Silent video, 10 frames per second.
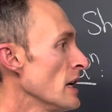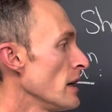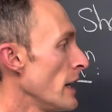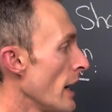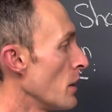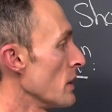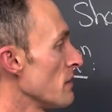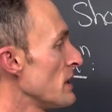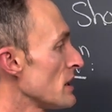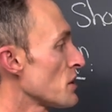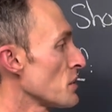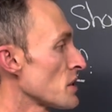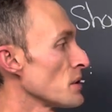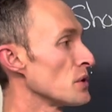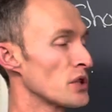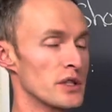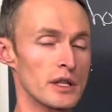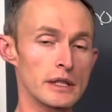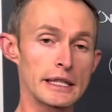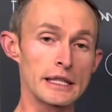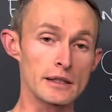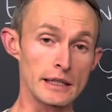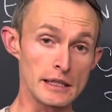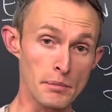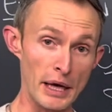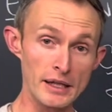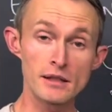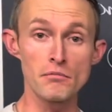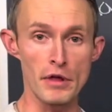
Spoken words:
Now, if these two solutions are linearly independent,